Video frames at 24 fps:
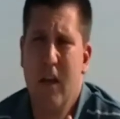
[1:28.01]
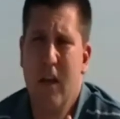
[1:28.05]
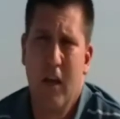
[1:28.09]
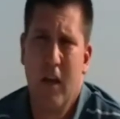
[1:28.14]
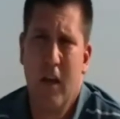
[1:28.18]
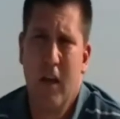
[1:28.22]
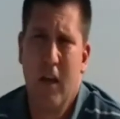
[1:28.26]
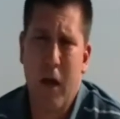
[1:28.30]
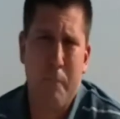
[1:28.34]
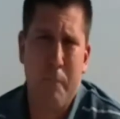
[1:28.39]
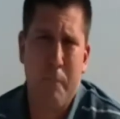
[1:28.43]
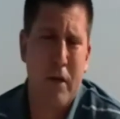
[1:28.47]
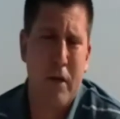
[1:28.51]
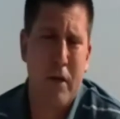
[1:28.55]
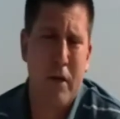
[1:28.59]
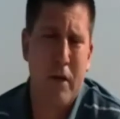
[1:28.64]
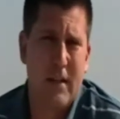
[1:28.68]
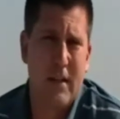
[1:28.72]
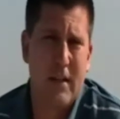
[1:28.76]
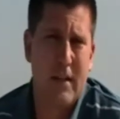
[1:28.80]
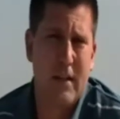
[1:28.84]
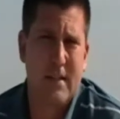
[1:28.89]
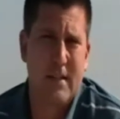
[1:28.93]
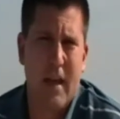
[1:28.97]
It might be,
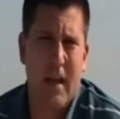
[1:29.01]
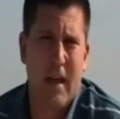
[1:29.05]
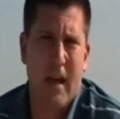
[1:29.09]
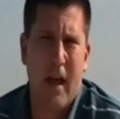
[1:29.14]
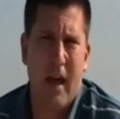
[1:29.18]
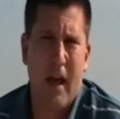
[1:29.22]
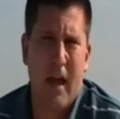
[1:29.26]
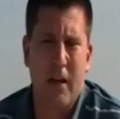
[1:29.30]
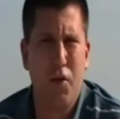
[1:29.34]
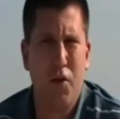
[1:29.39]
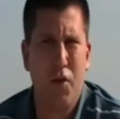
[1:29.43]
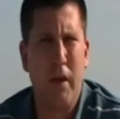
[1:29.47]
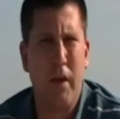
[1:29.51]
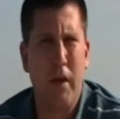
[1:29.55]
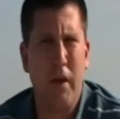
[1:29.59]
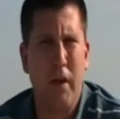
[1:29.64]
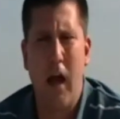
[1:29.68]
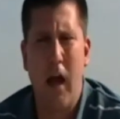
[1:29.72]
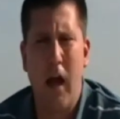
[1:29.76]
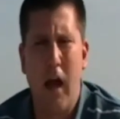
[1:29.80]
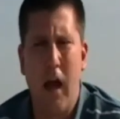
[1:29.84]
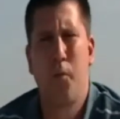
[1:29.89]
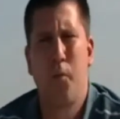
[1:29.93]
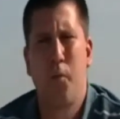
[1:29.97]
let's say, at UE,
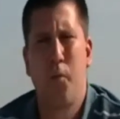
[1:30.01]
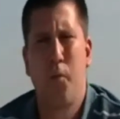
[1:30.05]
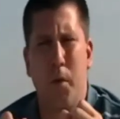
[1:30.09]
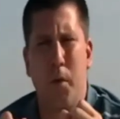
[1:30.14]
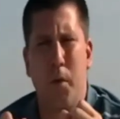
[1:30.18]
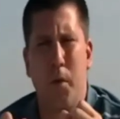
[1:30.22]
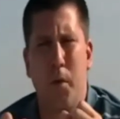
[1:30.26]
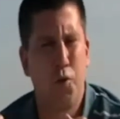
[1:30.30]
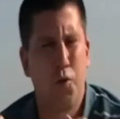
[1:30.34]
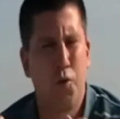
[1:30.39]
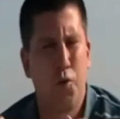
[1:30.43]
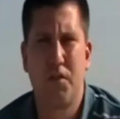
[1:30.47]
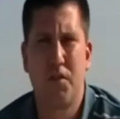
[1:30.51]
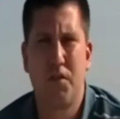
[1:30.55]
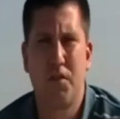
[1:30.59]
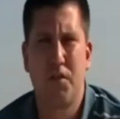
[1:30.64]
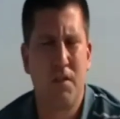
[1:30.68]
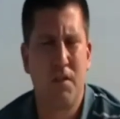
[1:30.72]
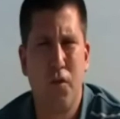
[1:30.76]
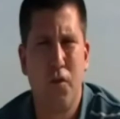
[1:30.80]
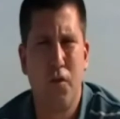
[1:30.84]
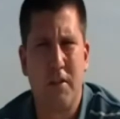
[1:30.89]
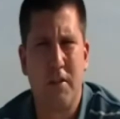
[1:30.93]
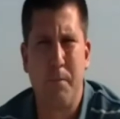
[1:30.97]
how can we recruit
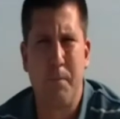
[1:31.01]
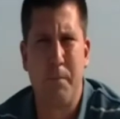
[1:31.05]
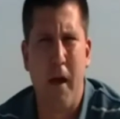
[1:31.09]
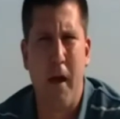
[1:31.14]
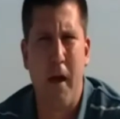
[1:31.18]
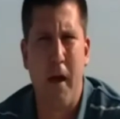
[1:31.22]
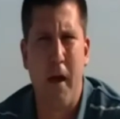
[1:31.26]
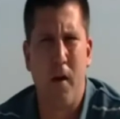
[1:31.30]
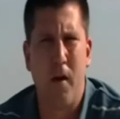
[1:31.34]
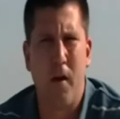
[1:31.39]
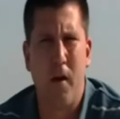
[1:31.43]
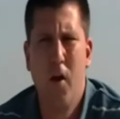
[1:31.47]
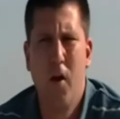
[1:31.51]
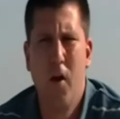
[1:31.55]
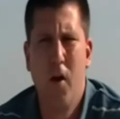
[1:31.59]
students better?